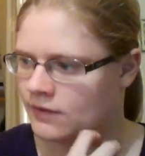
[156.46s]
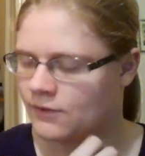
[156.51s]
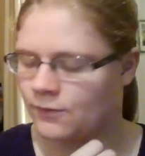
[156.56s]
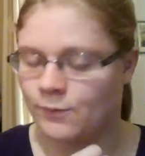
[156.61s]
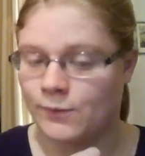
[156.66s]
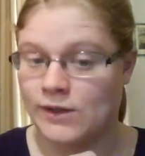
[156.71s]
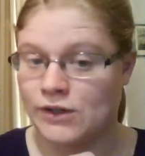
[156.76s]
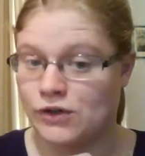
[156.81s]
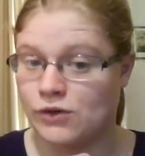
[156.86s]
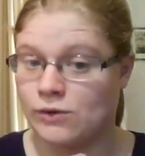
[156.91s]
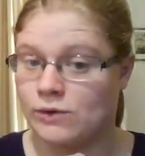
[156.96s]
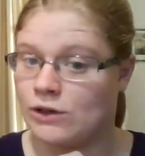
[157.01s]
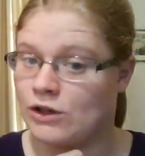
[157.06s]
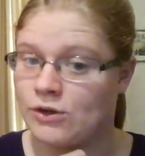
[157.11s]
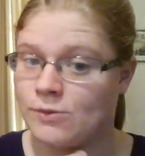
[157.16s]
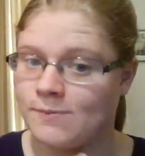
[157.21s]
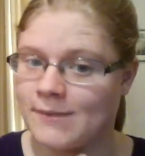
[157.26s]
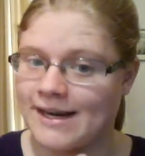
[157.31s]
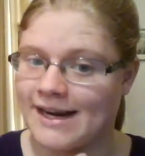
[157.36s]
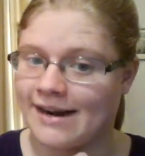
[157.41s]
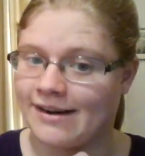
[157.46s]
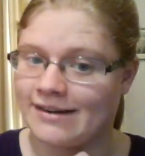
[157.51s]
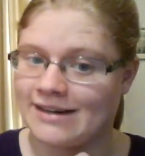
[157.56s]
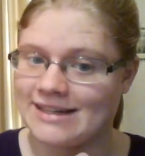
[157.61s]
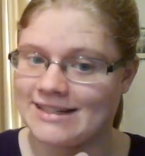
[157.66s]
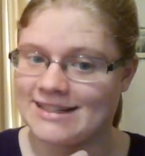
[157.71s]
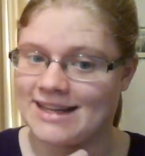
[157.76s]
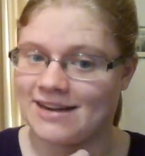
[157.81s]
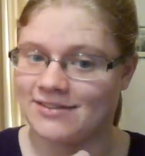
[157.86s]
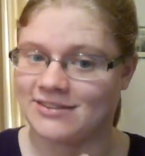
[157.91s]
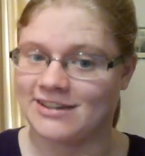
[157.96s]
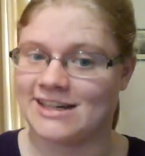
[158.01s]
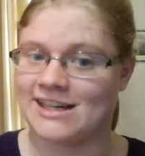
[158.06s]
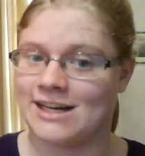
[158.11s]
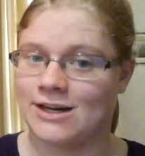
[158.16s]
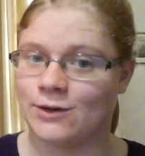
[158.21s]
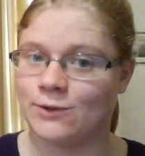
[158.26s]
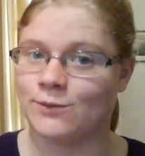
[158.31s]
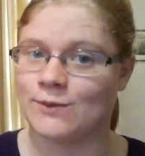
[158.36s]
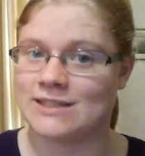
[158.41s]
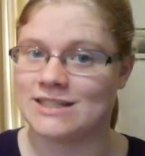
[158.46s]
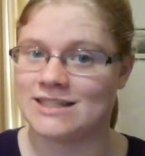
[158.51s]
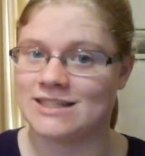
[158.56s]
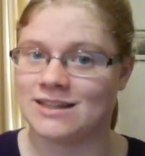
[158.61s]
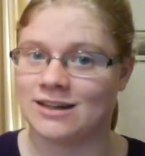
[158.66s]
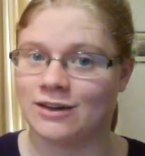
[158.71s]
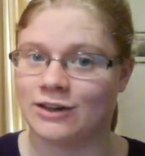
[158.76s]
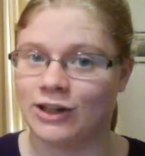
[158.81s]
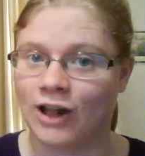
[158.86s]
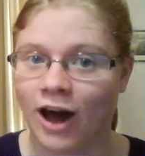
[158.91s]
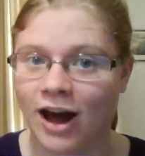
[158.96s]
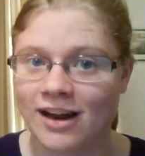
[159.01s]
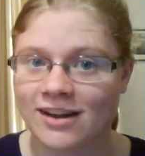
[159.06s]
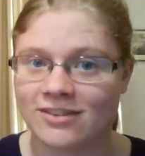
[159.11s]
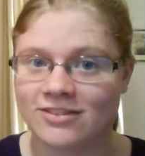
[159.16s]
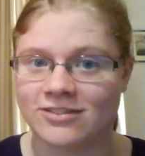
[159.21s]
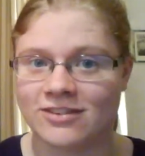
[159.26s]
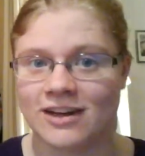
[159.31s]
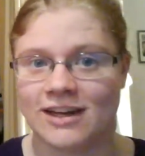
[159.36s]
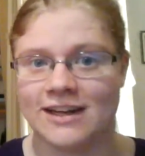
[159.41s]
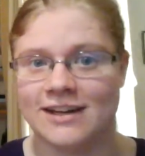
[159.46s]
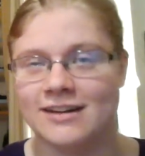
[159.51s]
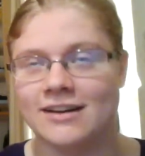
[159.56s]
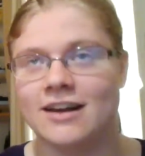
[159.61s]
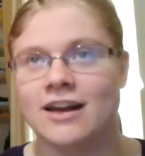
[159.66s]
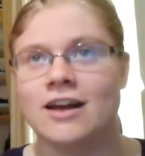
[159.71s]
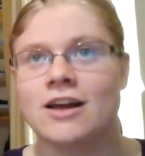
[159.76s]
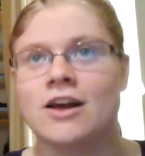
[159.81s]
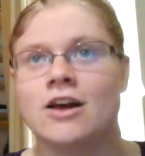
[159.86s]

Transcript: we do luminaries every year, which is a lot of fun.